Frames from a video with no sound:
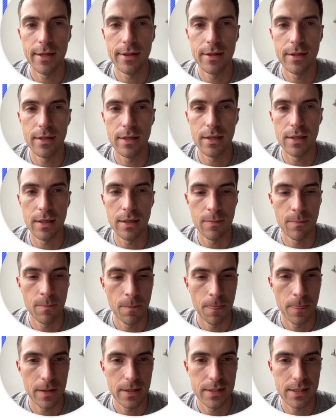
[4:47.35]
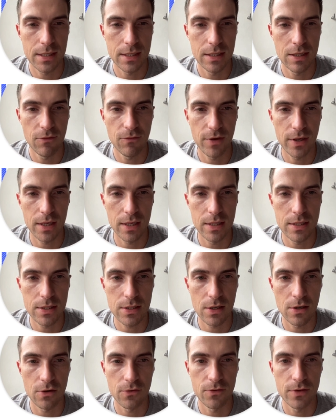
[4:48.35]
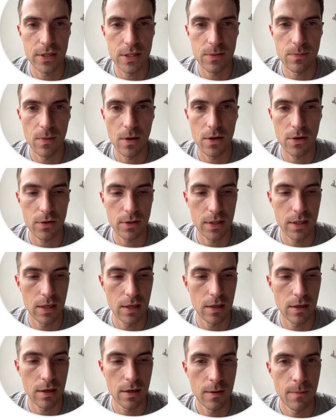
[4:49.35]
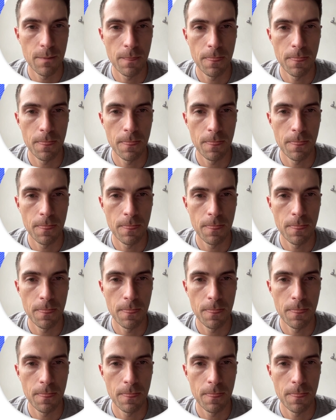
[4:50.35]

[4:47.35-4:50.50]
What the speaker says: the significance of this model here.